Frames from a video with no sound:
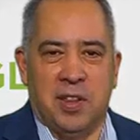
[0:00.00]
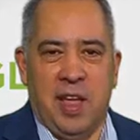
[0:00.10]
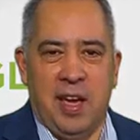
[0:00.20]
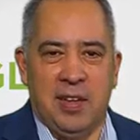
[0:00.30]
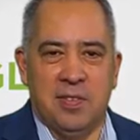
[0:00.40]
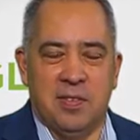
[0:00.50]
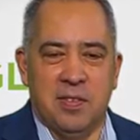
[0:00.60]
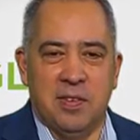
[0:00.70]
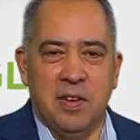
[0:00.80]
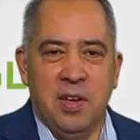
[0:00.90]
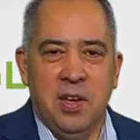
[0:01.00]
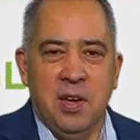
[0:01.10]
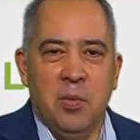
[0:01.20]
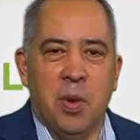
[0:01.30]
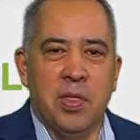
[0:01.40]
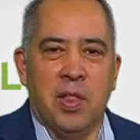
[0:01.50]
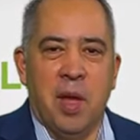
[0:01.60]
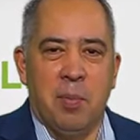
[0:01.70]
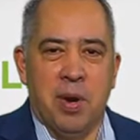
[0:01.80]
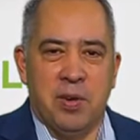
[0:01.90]
Alliance. When the
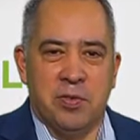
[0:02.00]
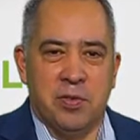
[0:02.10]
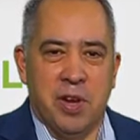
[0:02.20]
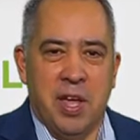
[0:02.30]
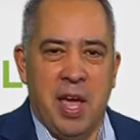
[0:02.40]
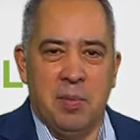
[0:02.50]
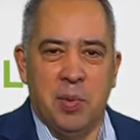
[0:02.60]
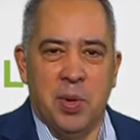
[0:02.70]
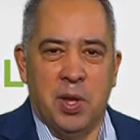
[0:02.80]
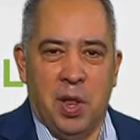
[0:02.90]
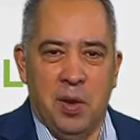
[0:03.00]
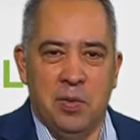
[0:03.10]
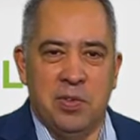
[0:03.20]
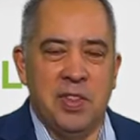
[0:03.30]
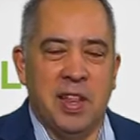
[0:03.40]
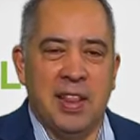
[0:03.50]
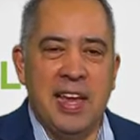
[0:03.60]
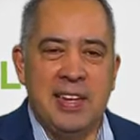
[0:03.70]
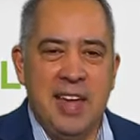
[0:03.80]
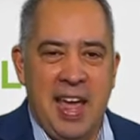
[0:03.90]
lumber industry came to a close in the
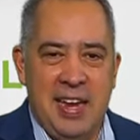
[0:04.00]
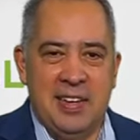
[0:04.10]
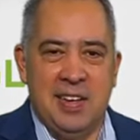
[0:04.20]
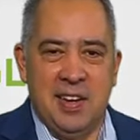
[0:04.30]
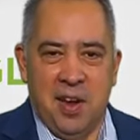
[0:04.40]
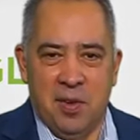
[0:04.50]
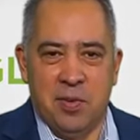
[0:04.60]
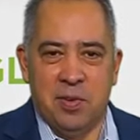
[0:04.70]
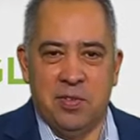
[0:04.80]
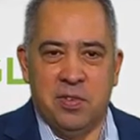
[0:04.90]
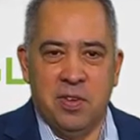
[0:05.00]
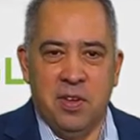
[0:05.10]
late 1800s,